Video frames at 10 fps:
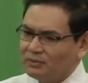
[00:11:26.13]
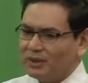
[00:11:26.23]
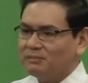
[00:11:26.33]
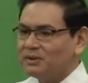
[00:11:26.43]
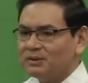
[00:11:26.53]

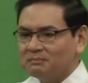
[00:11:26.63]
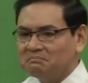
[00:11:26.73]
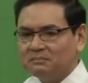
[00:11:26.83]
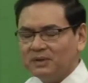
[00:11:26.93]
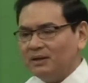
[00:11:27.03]
Why? Because
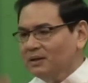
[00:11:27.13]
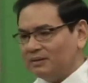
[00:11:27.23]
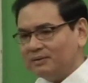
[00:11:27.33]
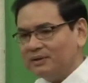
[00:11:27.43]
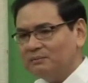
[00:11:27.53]

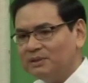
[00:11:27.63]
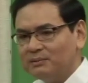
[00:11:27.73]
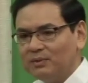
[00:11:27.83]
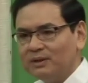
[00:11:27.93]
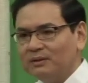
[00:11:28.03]
I'd rather be
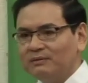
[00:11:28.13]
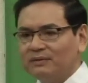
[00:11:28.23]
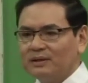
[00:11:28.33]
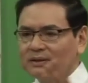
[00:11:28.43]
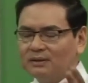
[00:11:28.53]
Cebuano. In
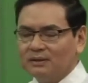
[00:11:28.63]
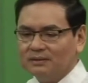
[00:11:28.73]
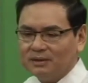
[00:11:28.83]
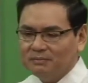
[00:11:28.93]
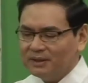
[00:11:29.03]
fact,
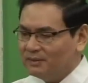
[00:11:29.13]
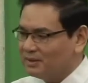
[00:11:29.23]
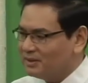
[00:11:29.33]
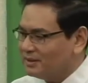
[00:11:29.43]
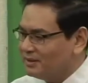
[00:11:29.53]
somebody
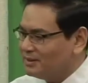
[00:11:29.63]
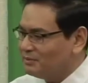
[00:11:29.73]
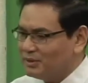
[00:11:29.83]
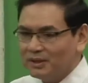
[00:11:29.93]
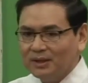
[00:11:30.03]
once said in
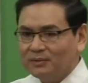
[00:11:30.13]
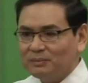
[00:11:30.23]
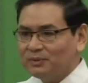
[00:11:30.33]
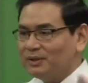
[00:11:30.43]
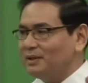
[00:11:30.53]
Cebu, we're
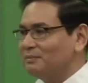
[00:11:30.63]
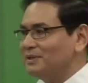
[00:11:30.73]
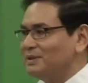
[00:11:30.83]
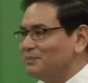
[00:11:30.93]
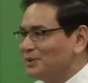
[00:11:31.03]
putting up a
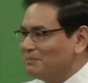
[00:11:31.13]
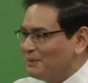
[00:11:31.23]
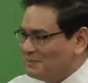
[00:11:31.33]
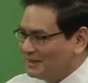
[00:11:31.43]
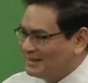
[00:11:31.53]
Cebu
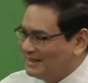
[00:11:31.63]
Republic.